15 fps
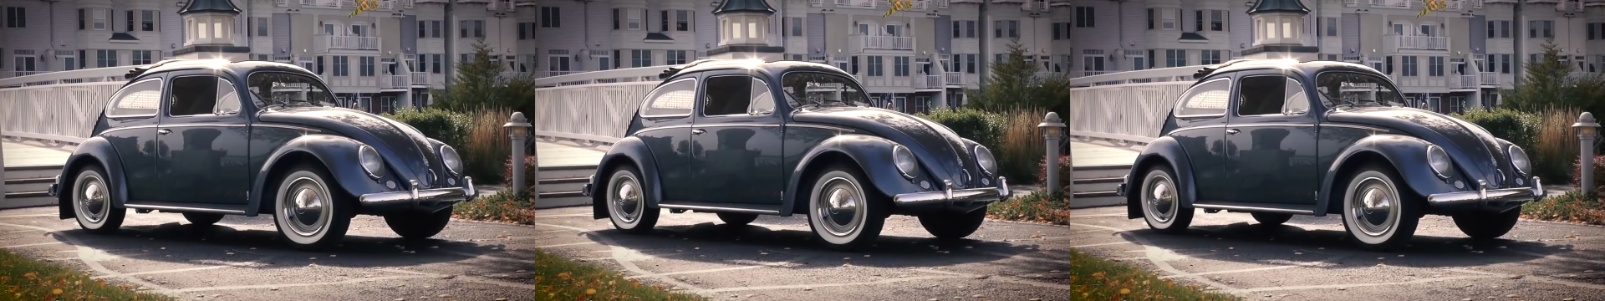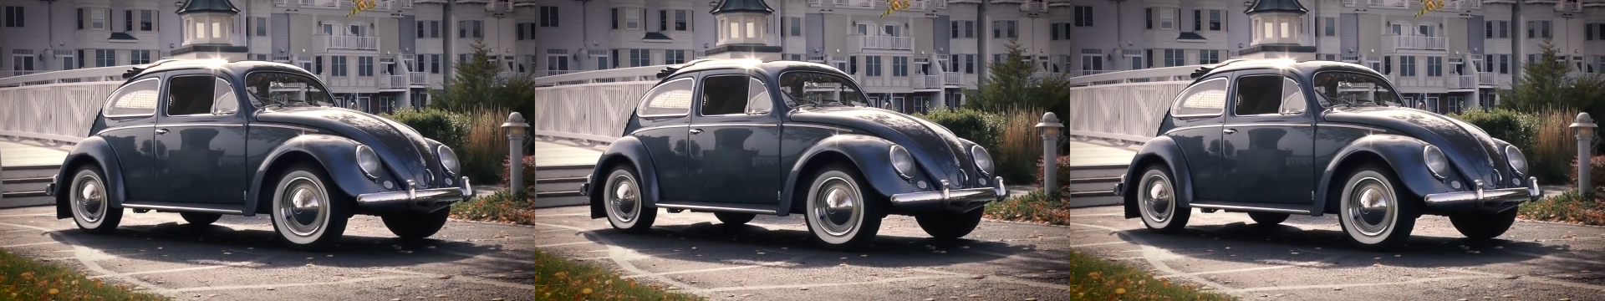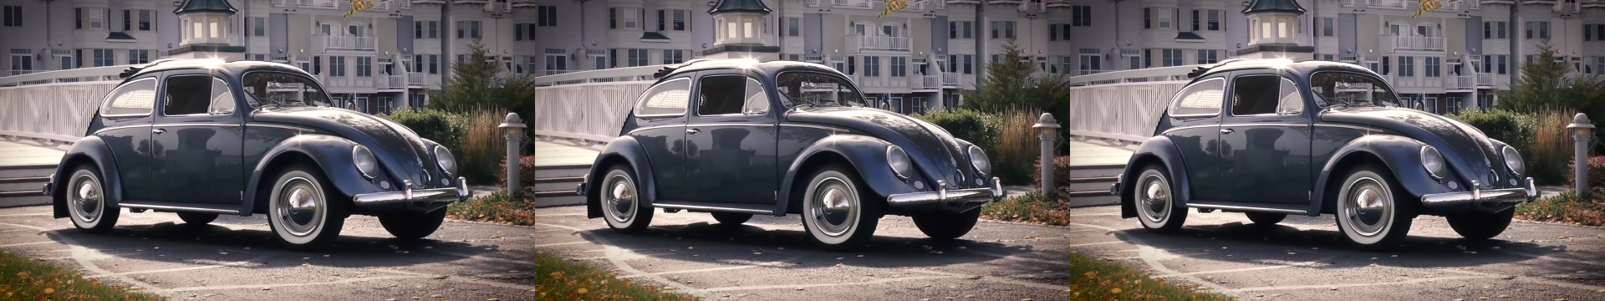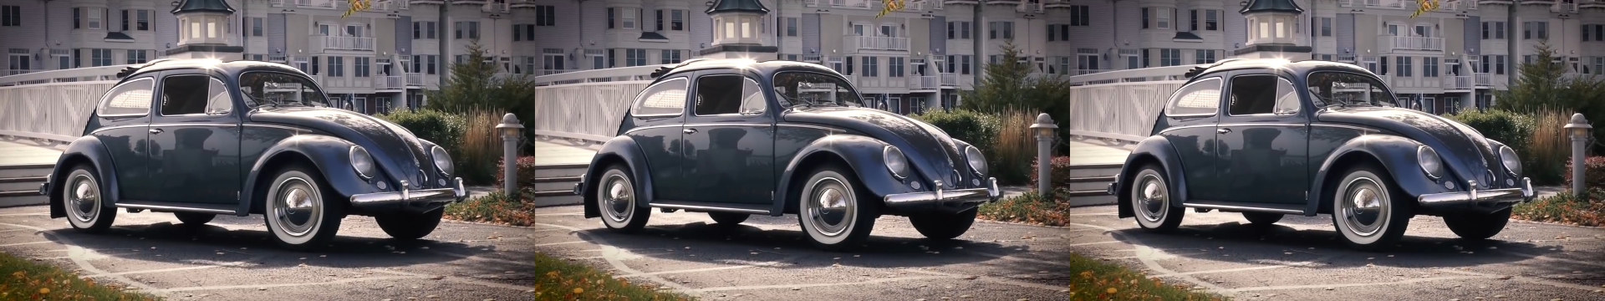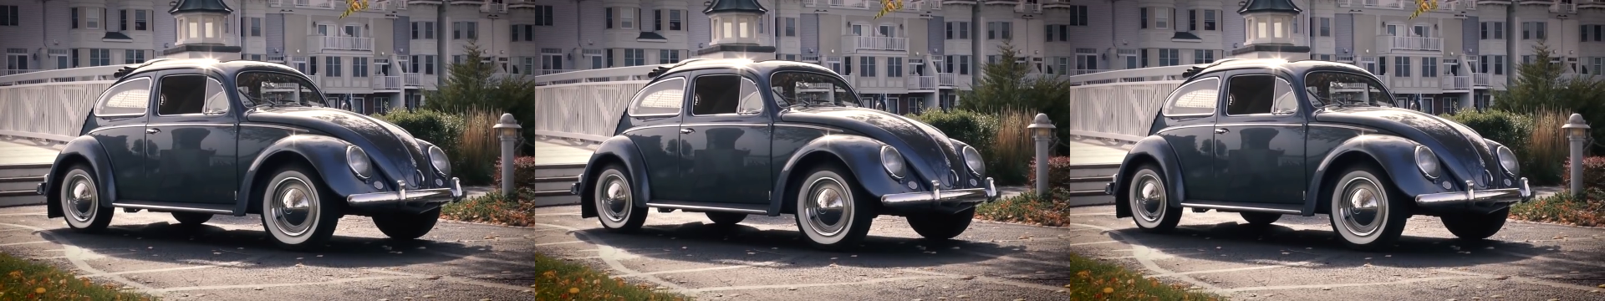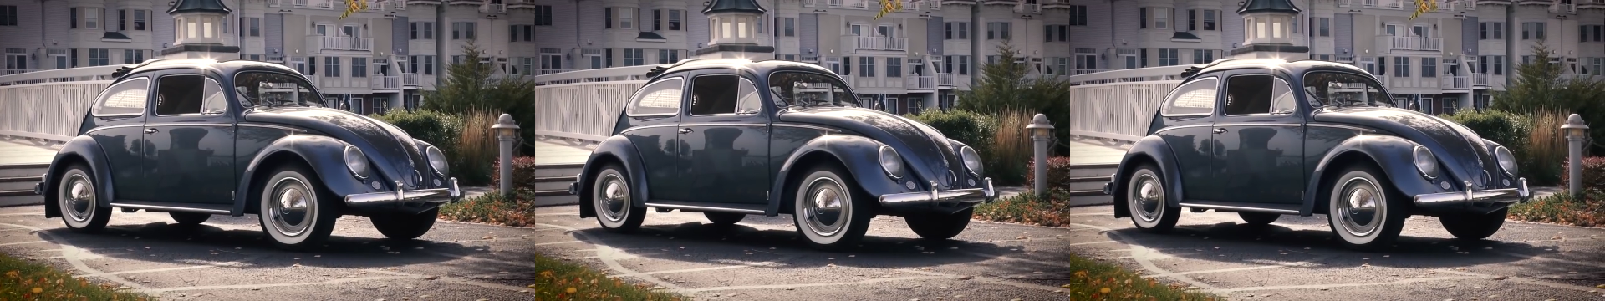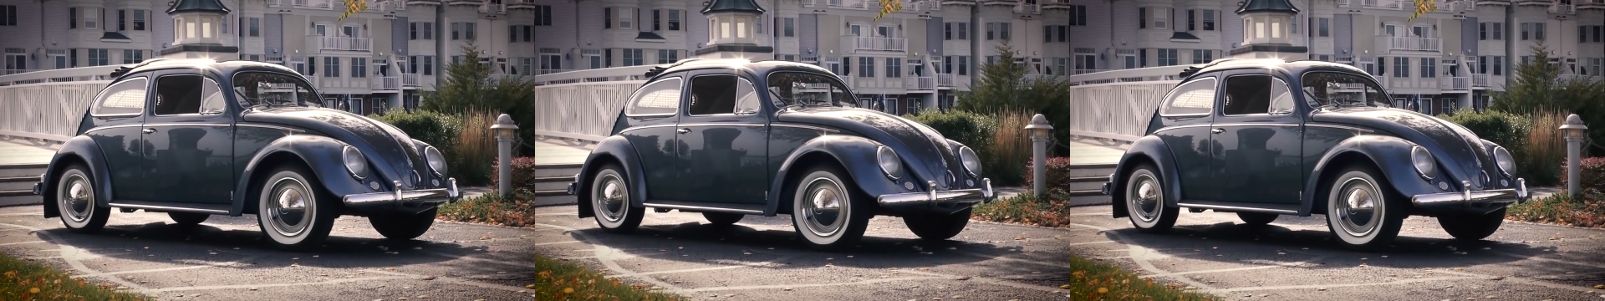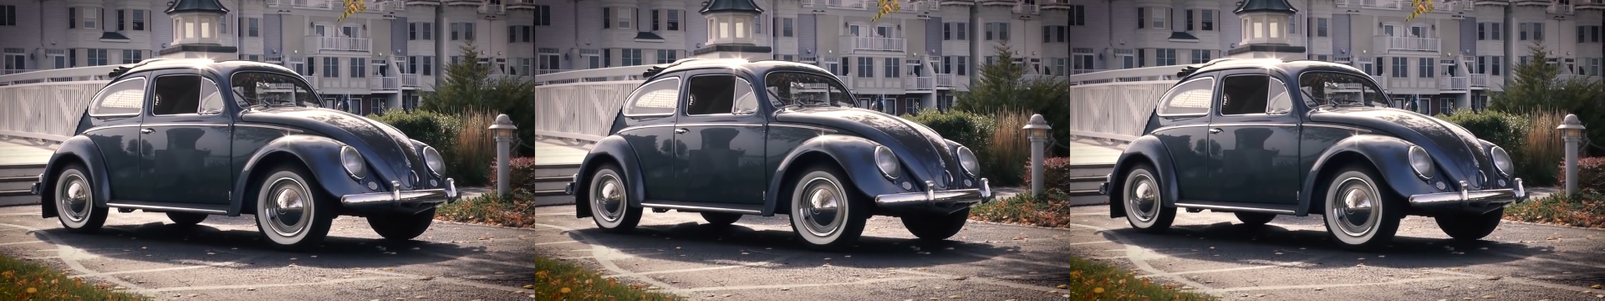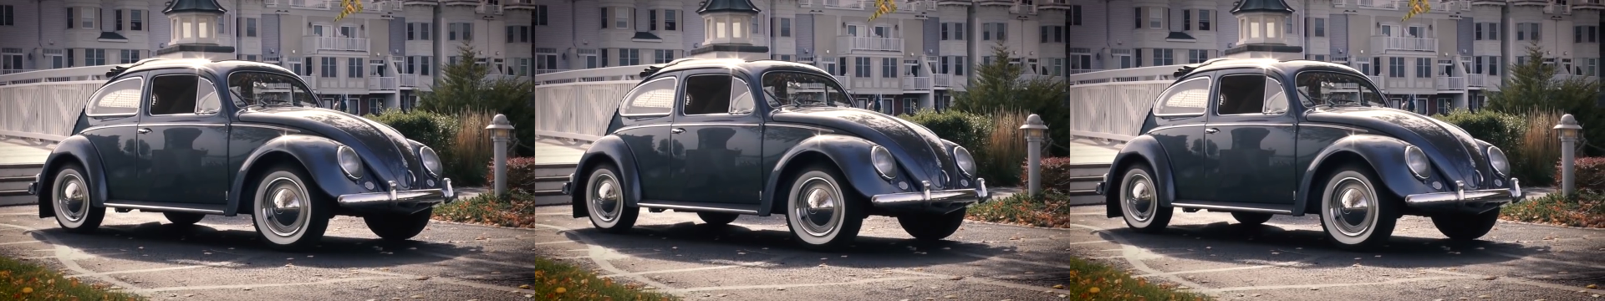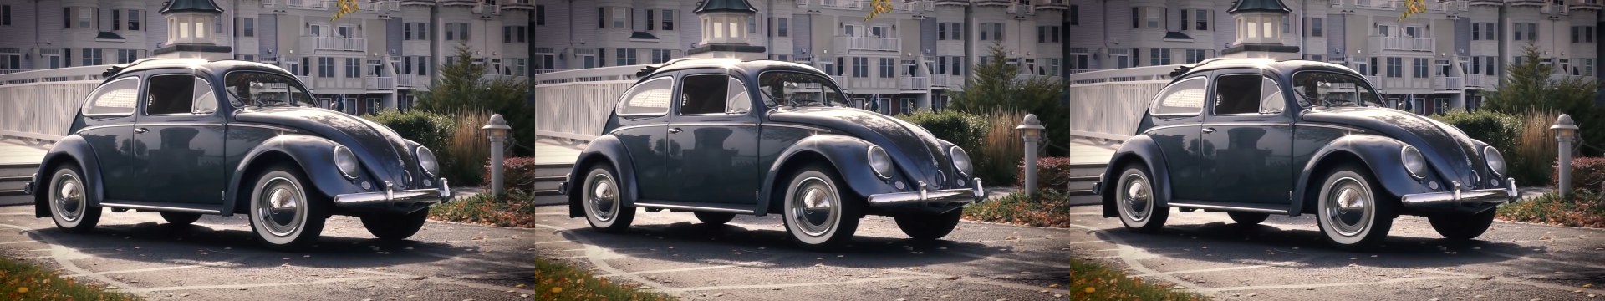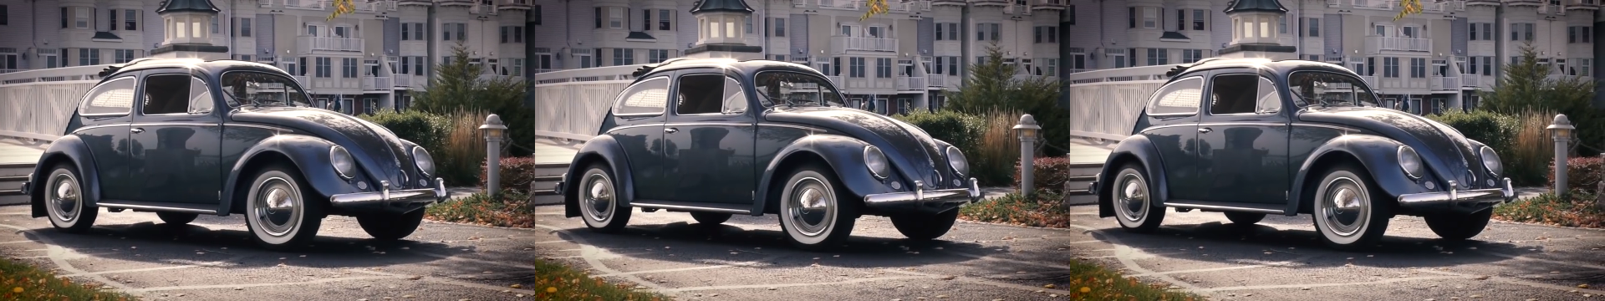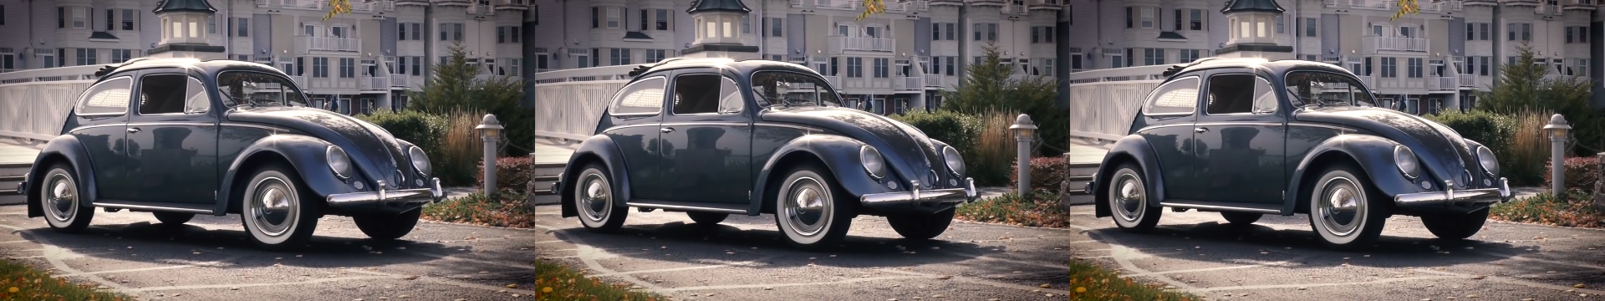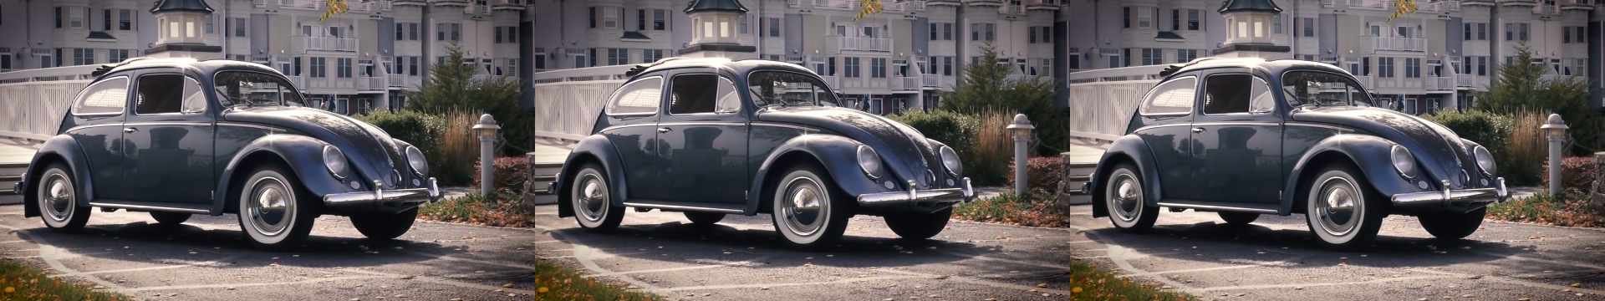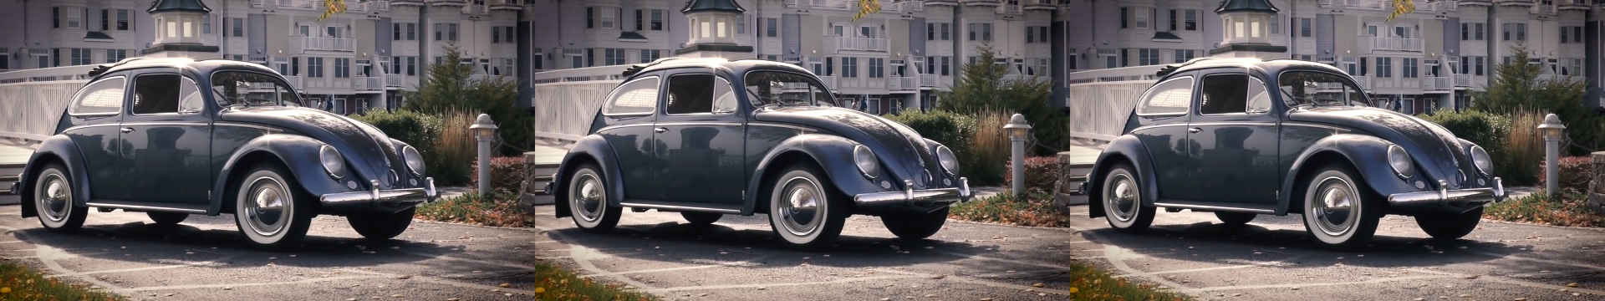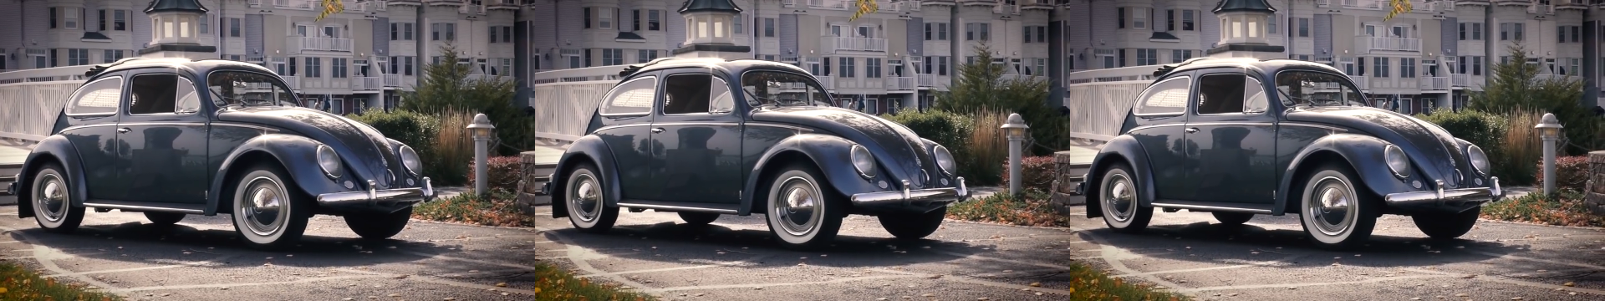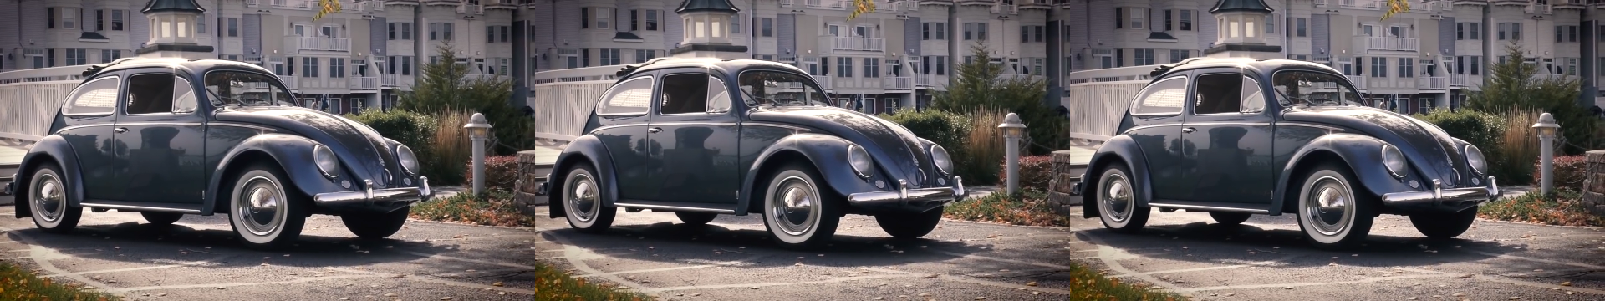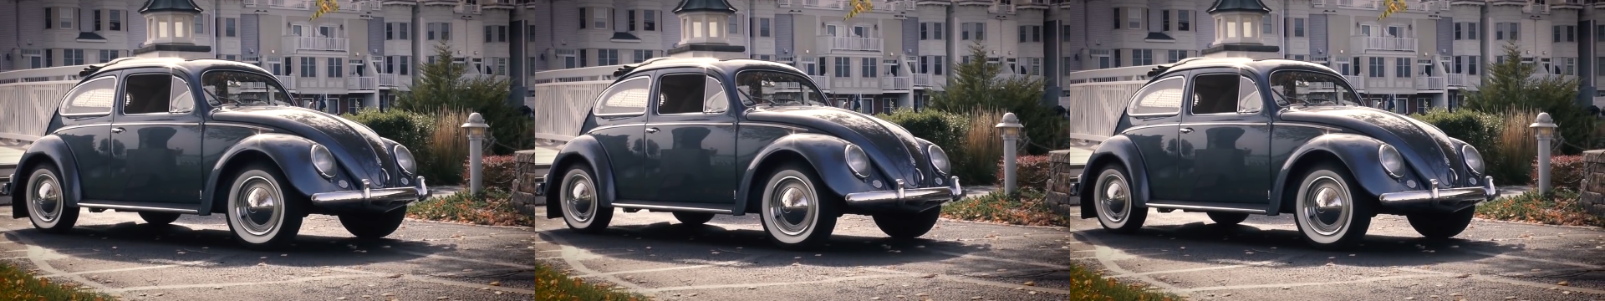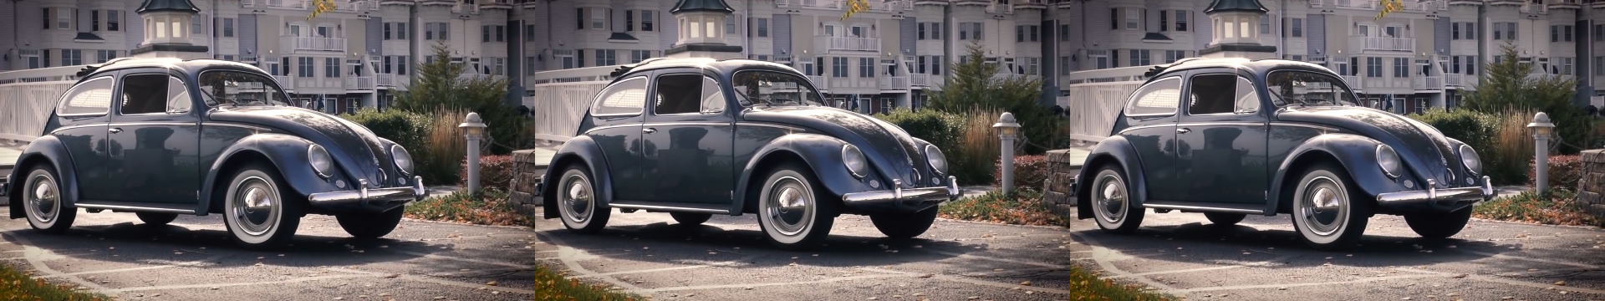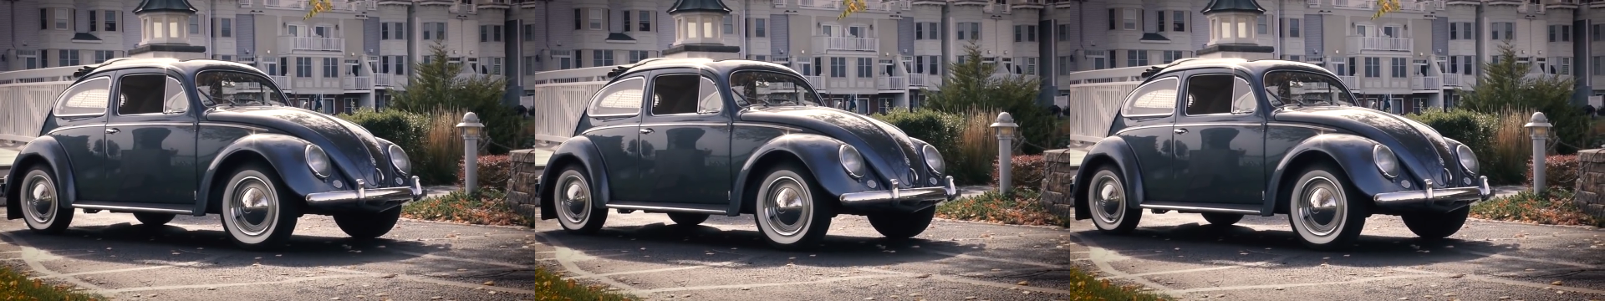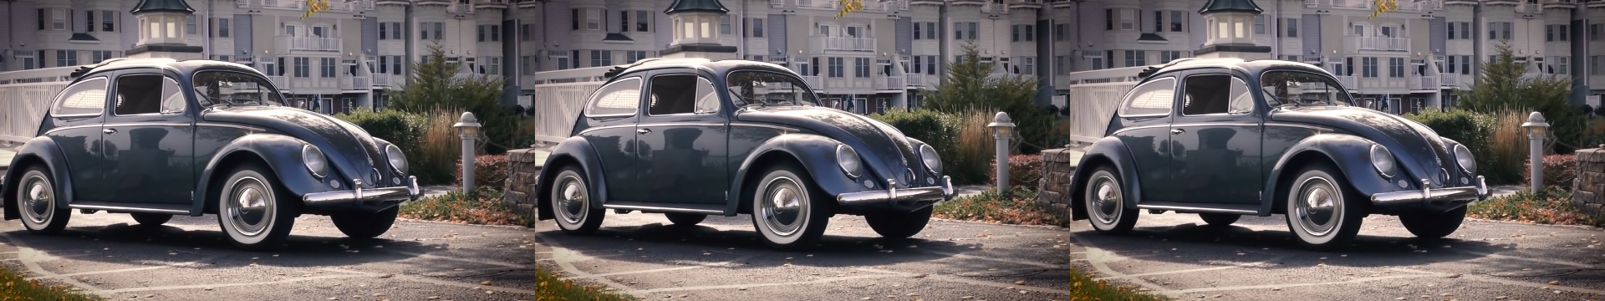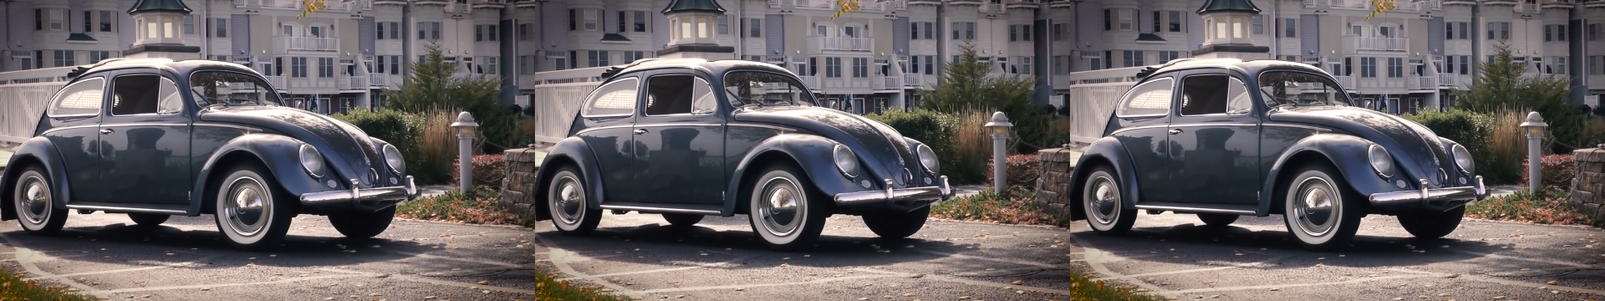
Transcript: Nobody's mouth can be seen.